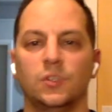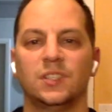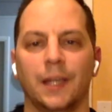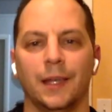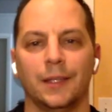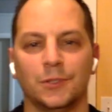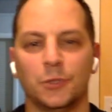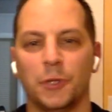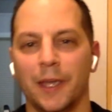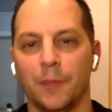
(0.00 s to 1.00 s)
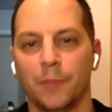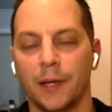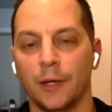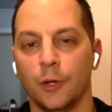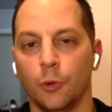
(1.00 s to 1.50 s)
Who says you can't
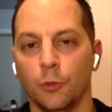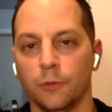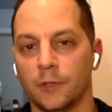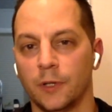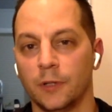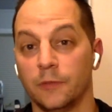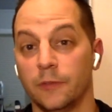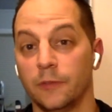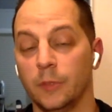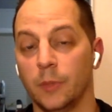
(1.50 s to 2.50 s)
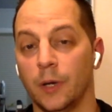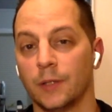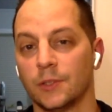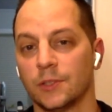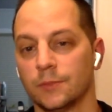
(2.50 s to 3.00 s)
buy gold for under 50
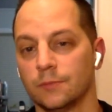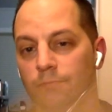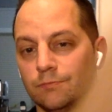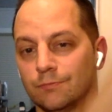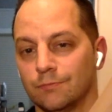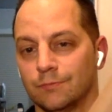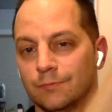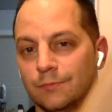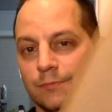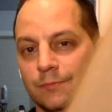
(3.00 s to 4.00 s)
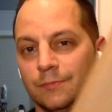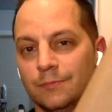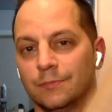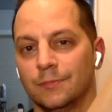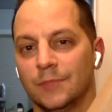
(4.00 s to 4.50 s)
bucks?
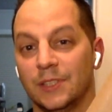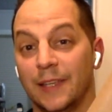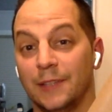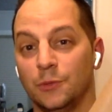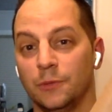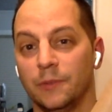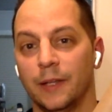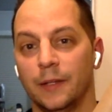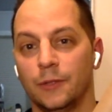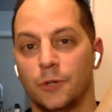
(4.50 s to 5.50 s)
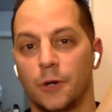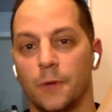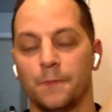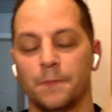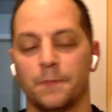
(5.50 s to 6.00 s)
Stay tuned for that
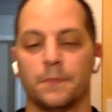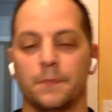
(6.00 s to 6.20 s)
intro.